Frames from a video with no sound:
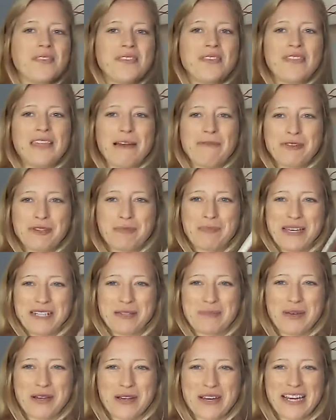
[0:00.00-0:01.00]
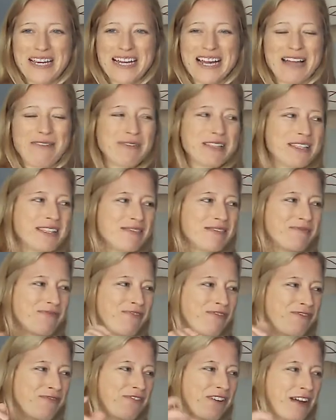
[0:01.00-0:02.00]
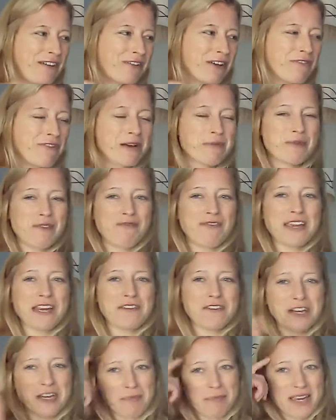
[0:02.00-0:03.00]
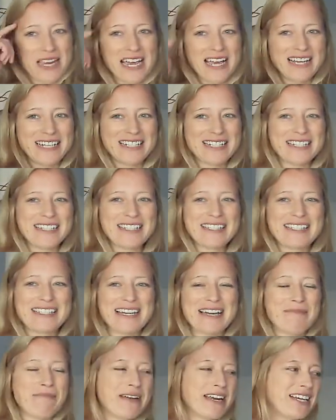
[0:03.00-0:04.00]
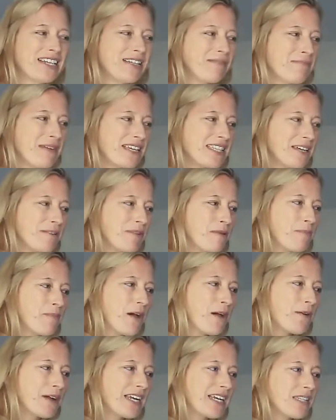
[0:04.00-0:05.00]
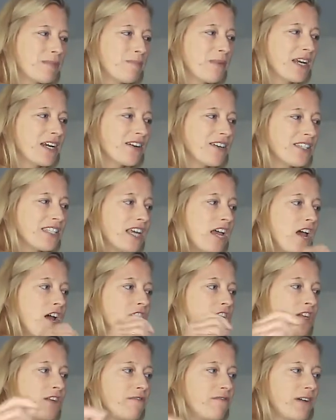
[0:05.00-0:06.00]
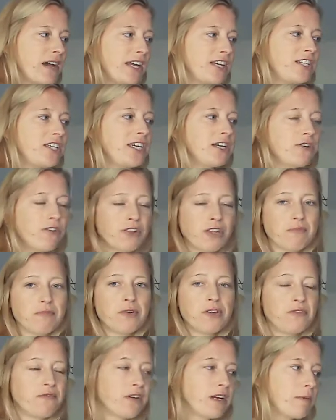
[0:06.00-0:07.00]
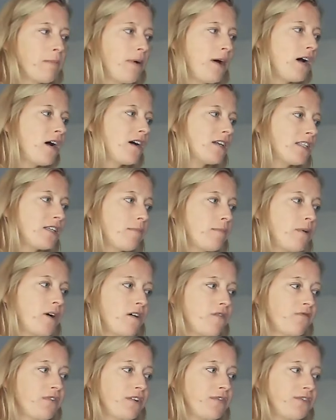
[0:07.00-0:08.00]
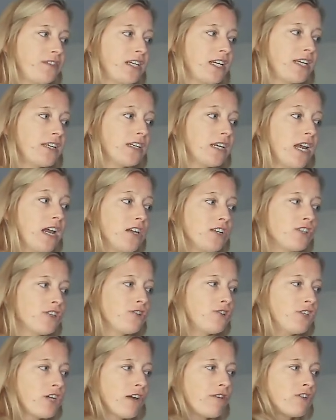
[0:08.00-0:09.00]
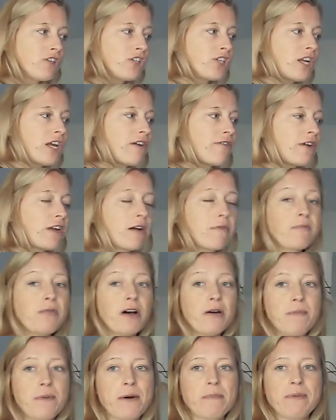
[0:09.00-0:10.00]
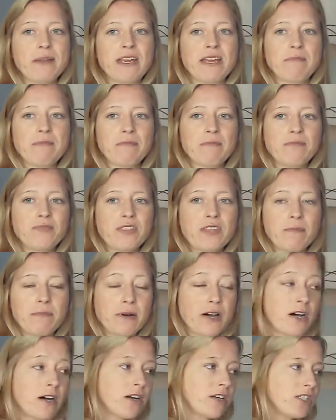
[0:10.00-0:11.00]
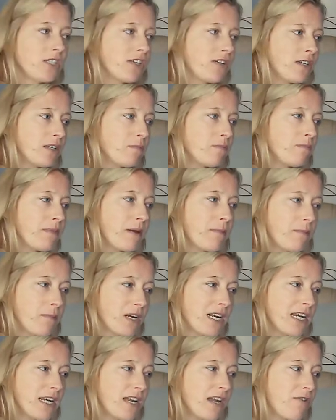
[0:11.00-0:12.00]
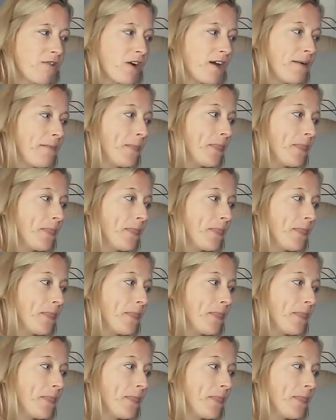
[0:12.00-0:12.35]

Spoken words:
That was better bowing. I was faffing around with fingering in my head and managed to mess up the bowing. It's because you've actually got the moving part at bar 15, so don't slur it. I'll pop it in the part so it's a bit clearer.